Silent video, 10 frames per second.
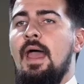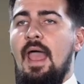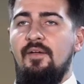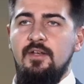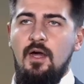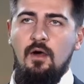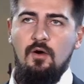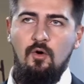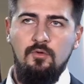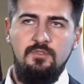Having our
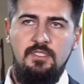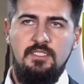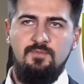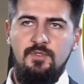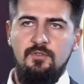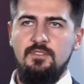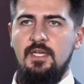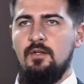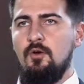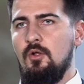own disputes
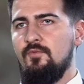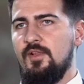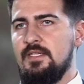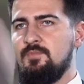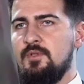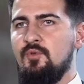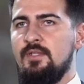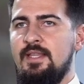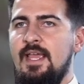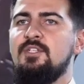and conflicts
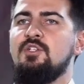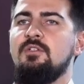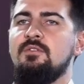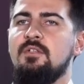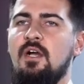between nations,